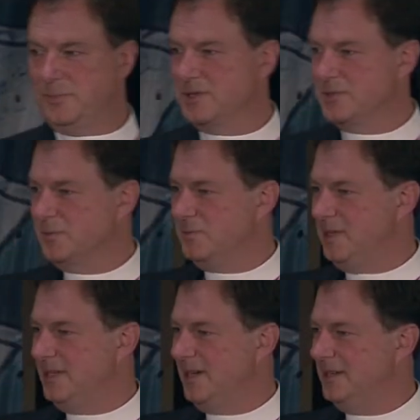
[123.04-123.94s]
person would
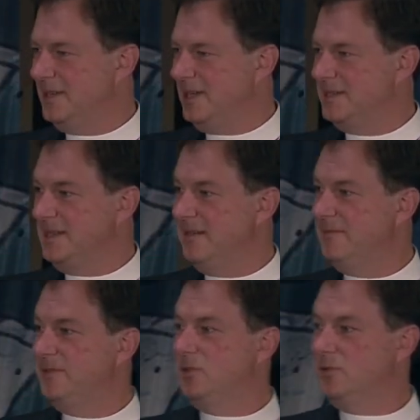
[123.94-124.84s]
be there and they'd
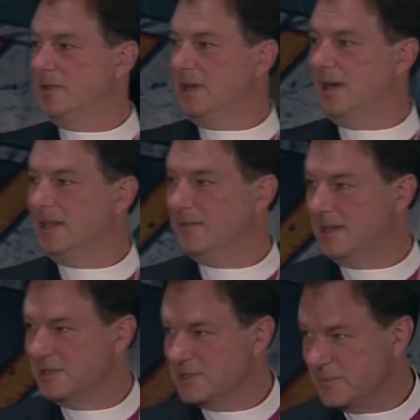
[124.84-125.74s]
give you their
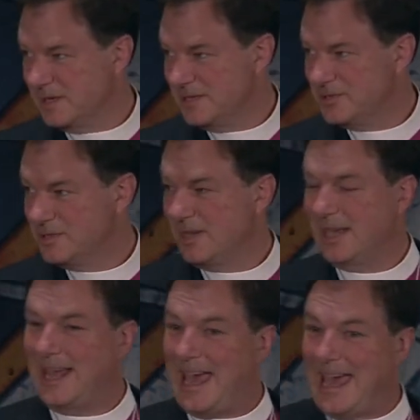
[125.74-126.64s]
elevator speech
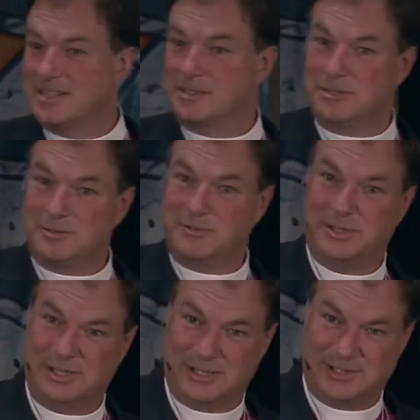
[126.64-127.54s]
and ask you for
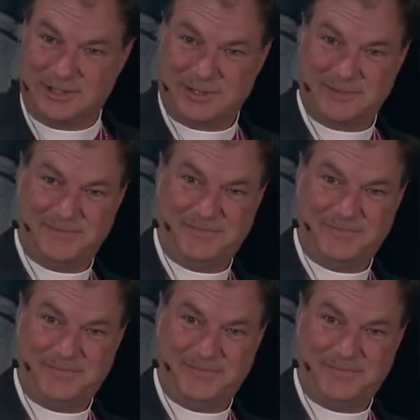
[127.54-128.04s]
yours.